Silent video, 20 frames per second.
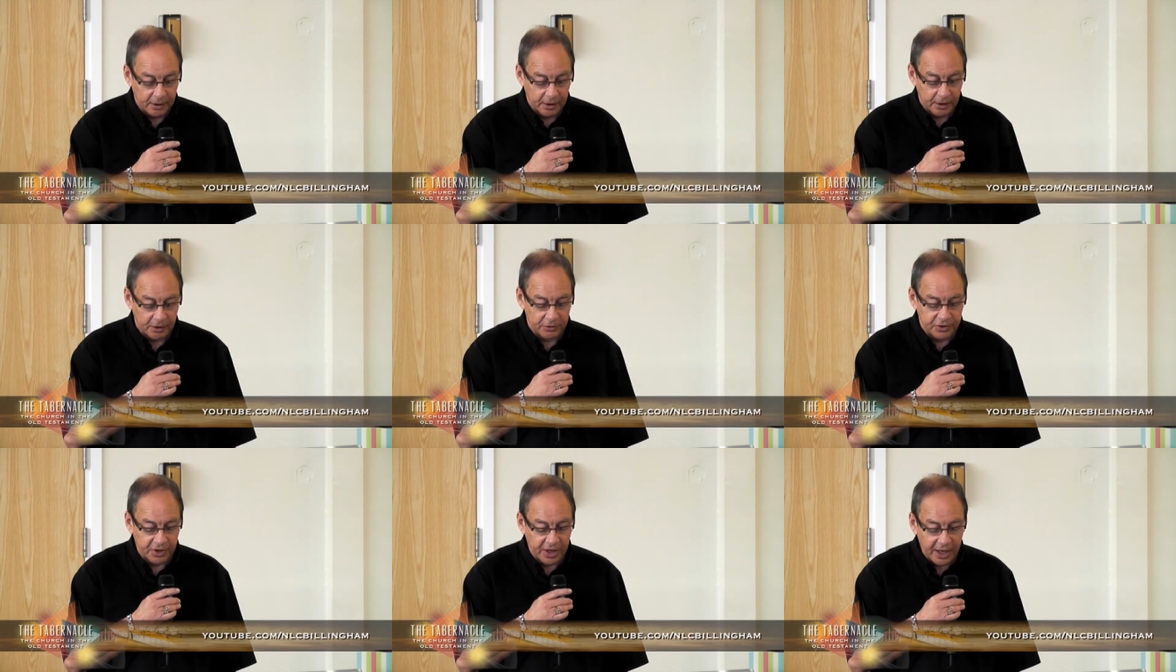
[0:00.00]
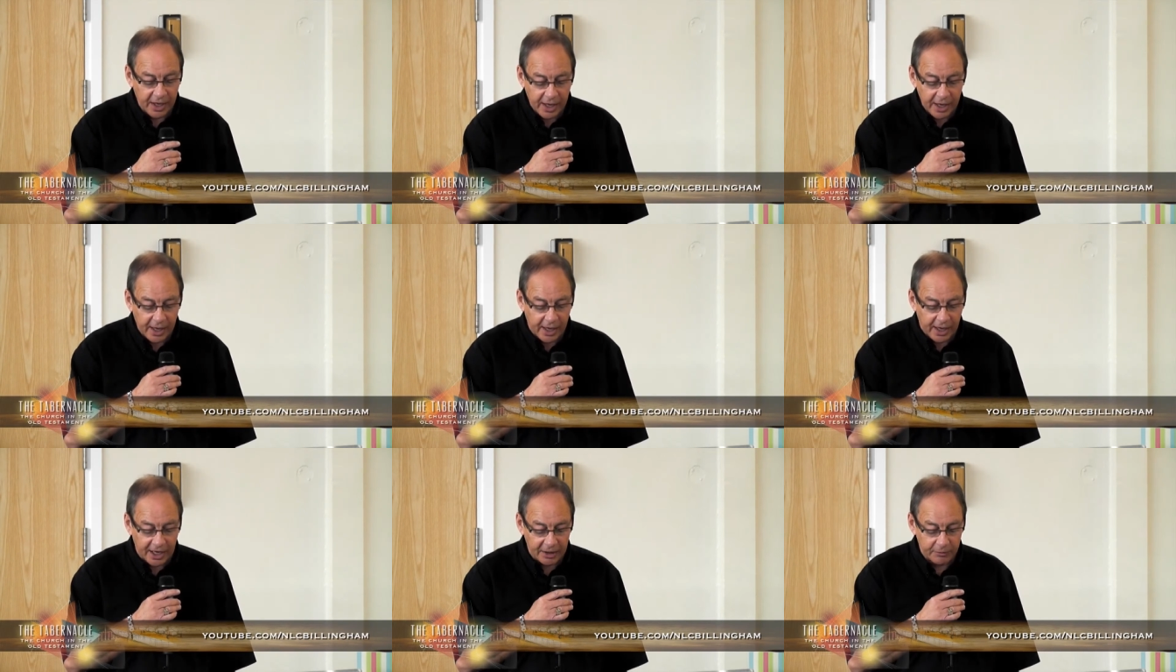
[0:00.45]
And
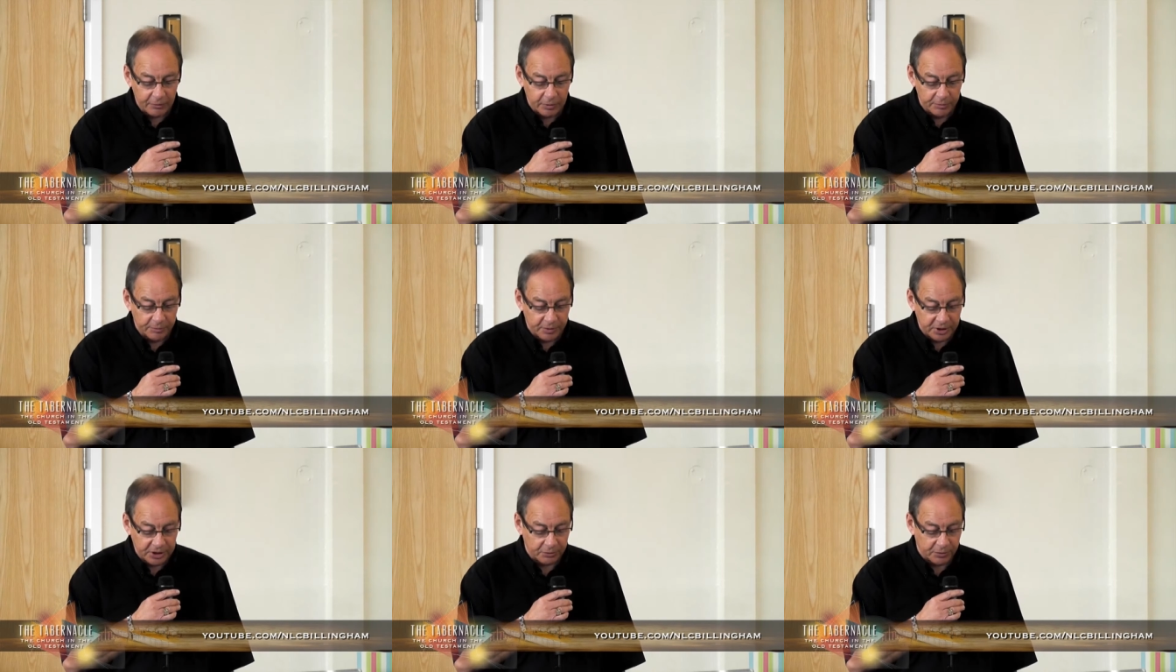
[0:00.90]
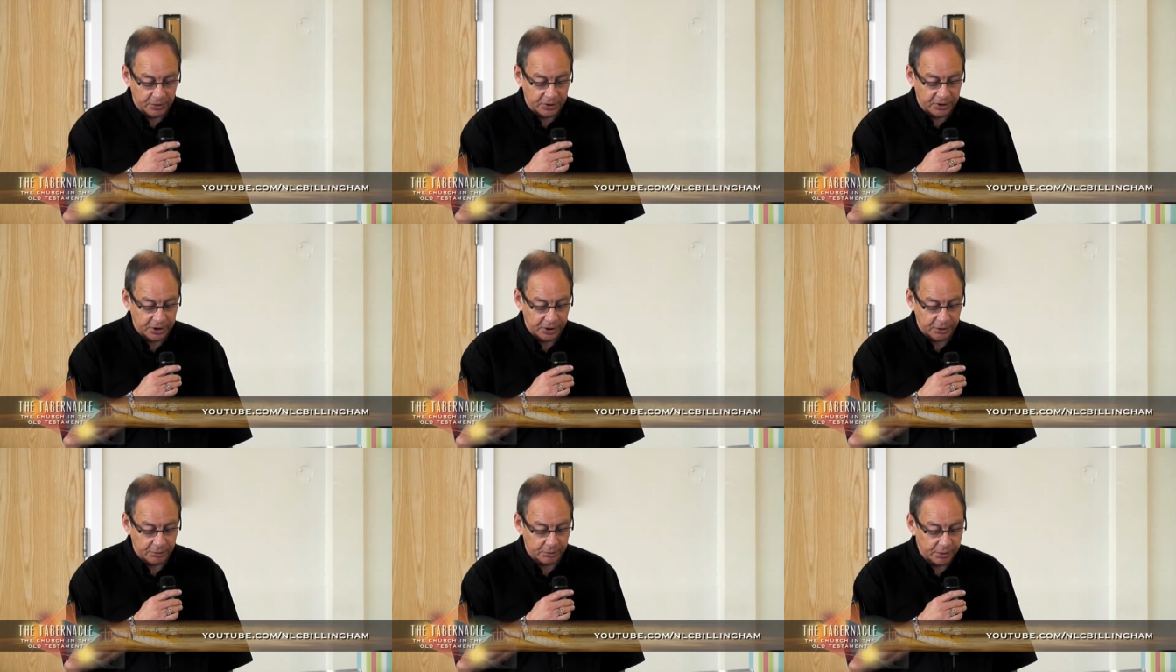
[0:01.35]
there I will meet
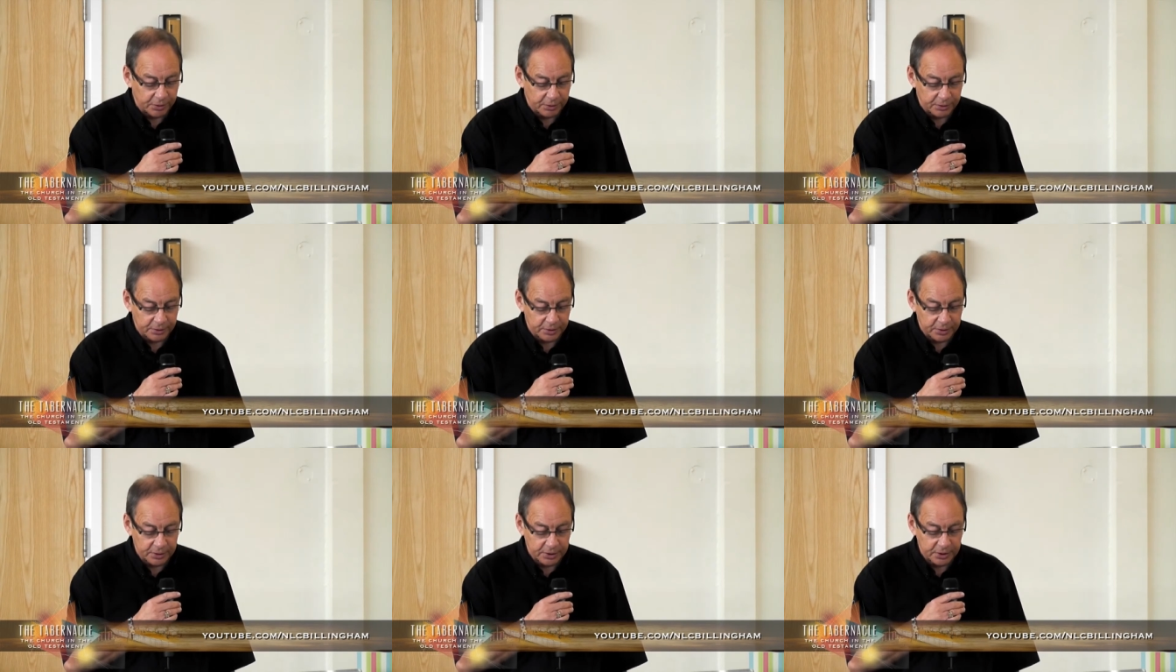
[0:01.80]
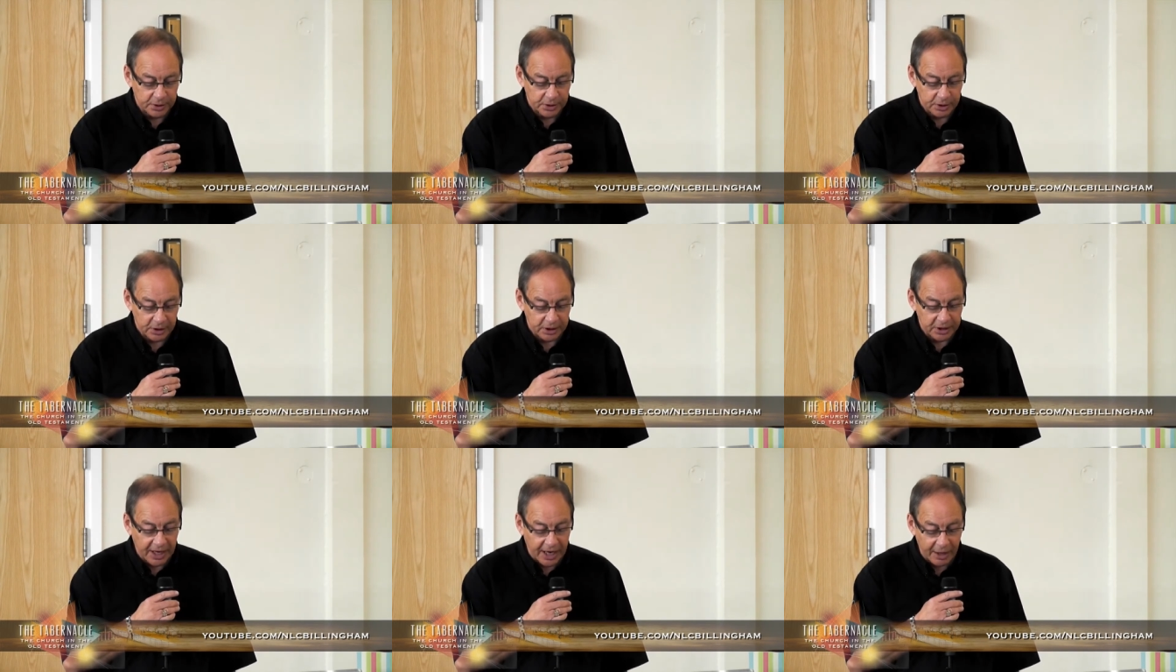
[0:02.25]
with you,
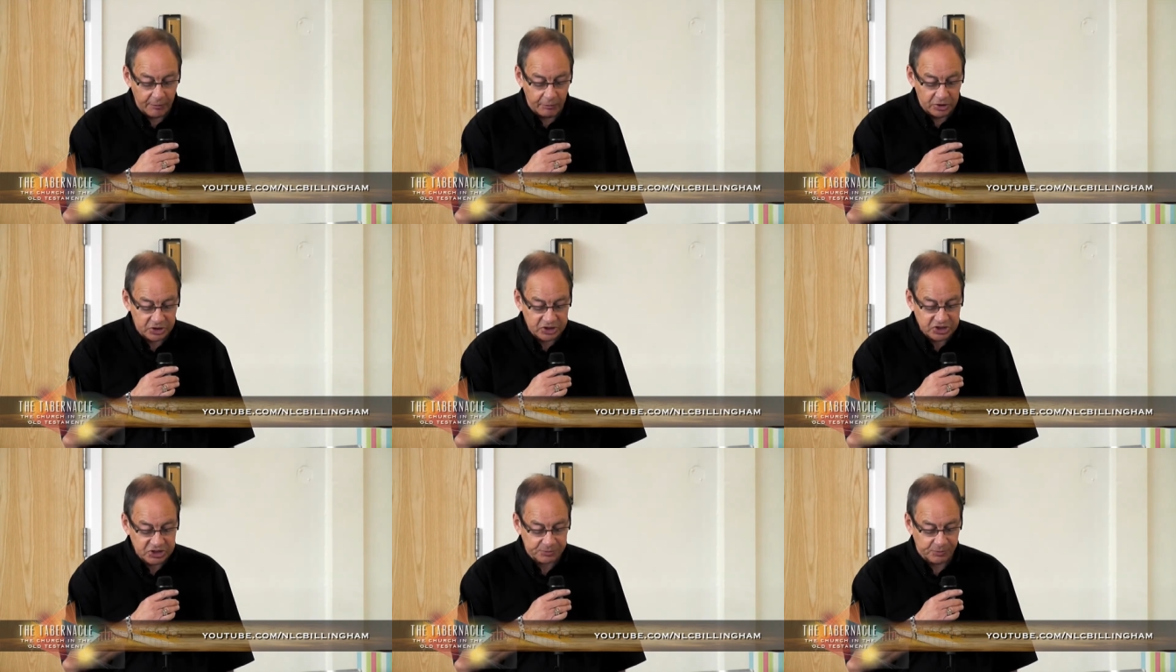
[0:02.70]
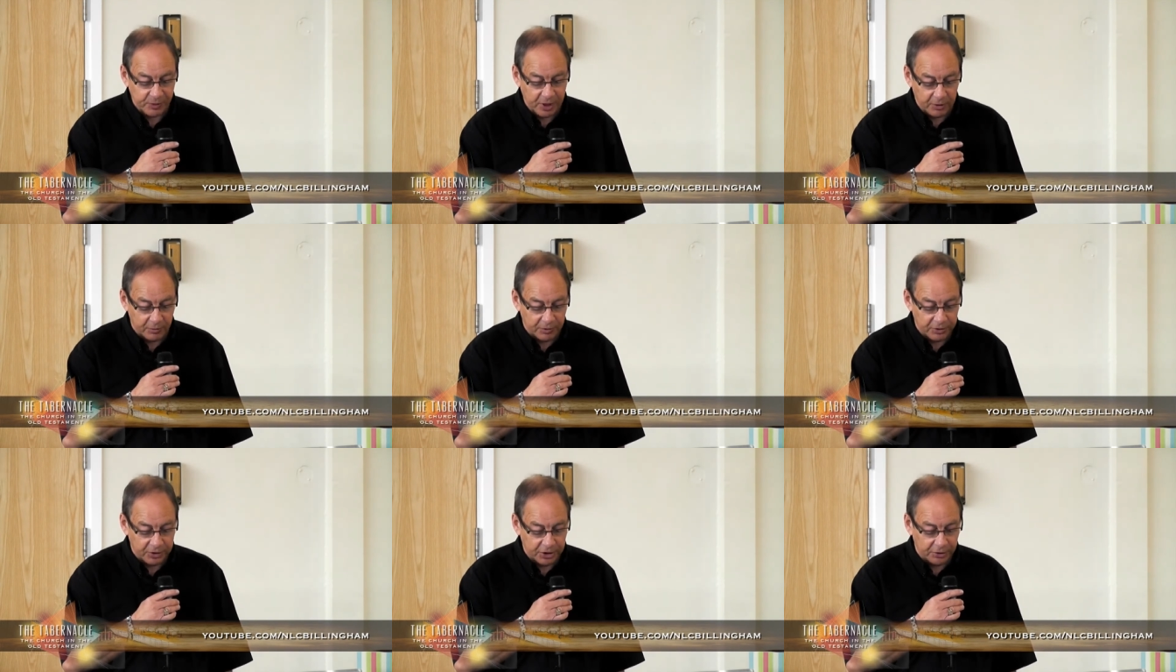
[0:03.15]
and I will
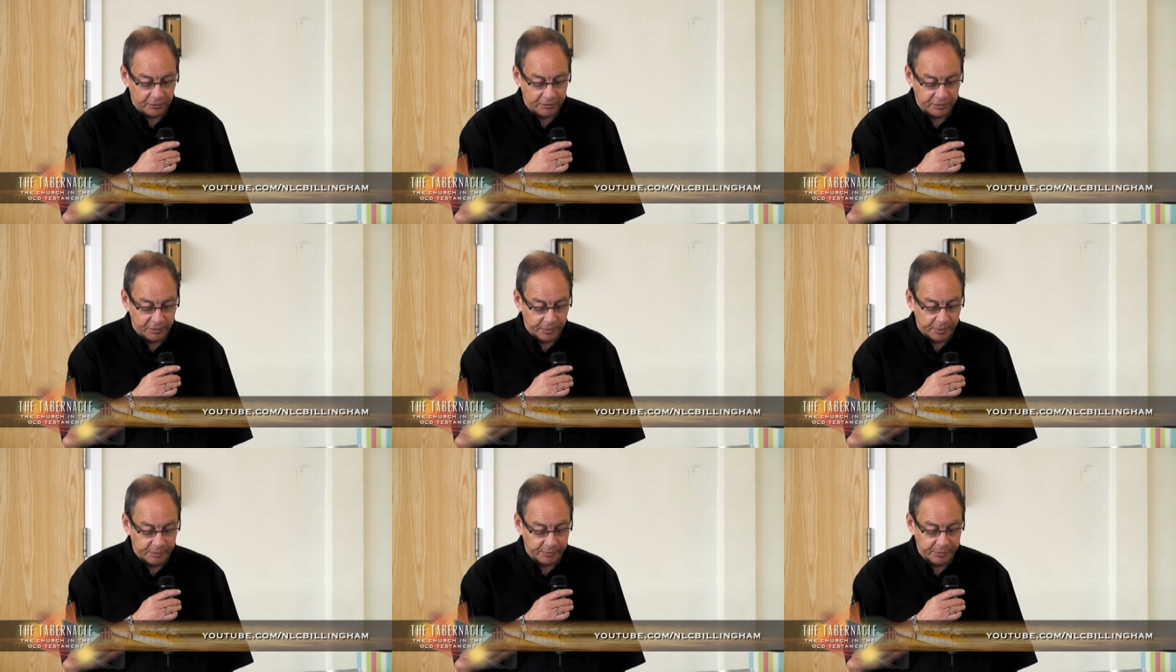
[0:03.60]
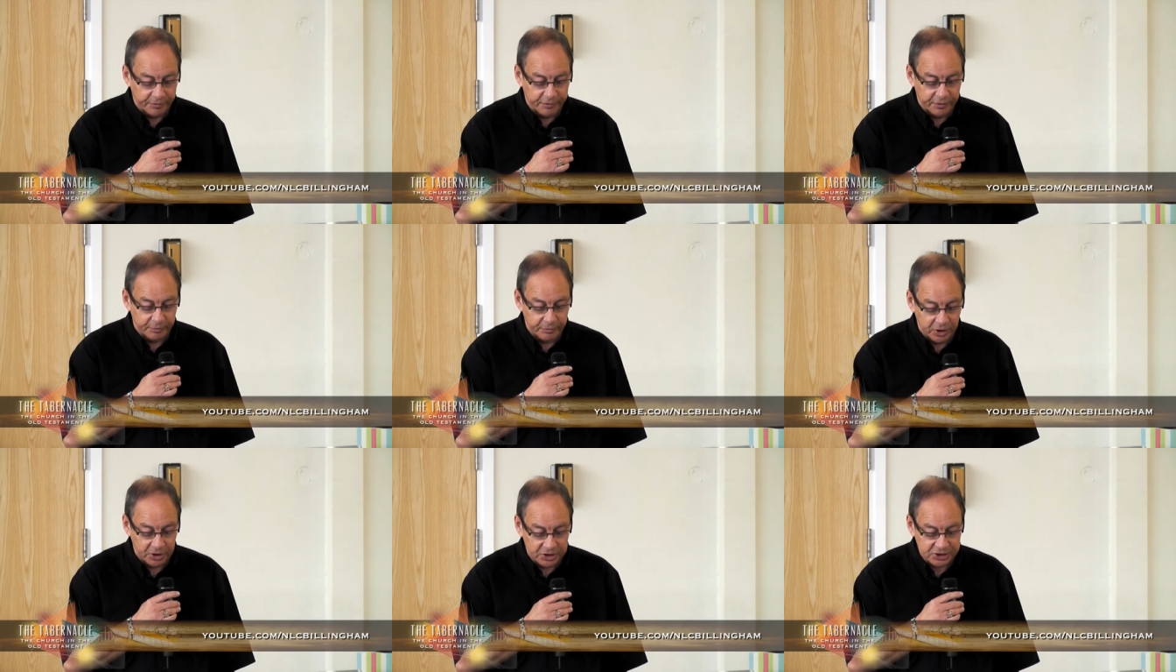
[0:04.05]
speak with you from above
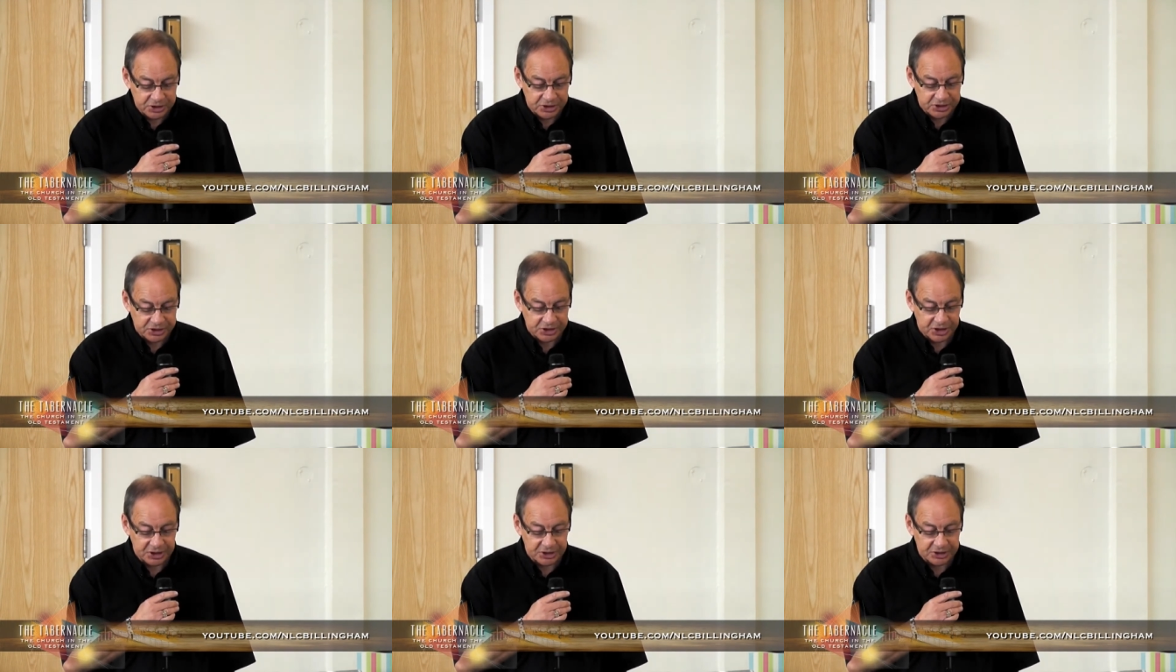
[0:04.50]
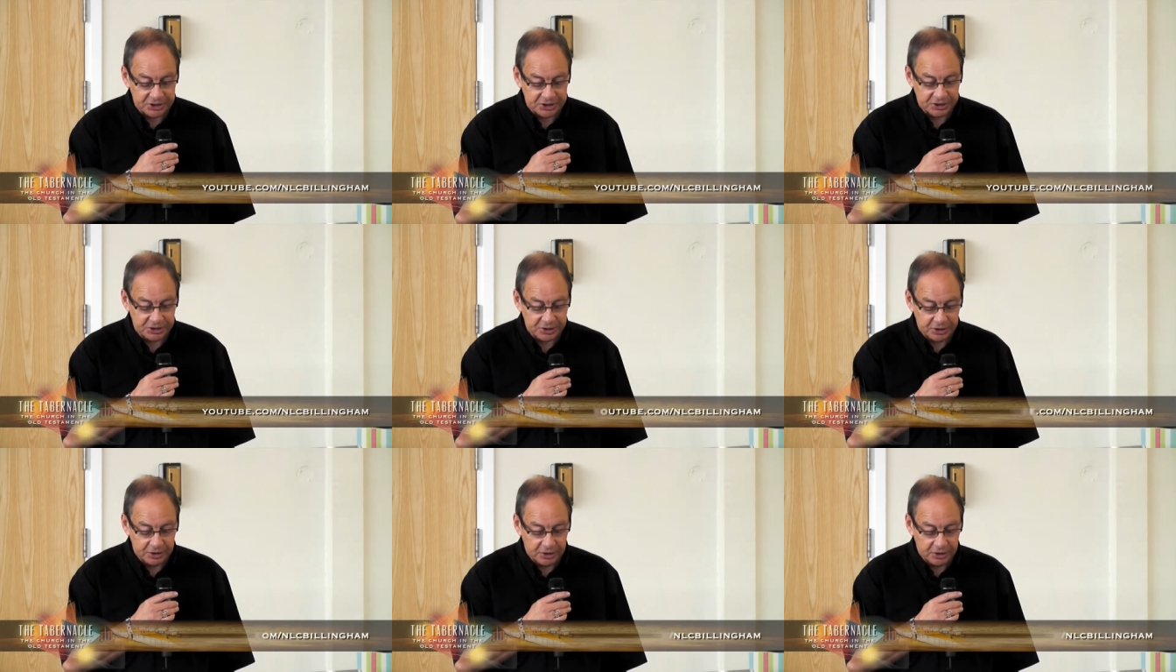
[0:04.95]
the mercy seat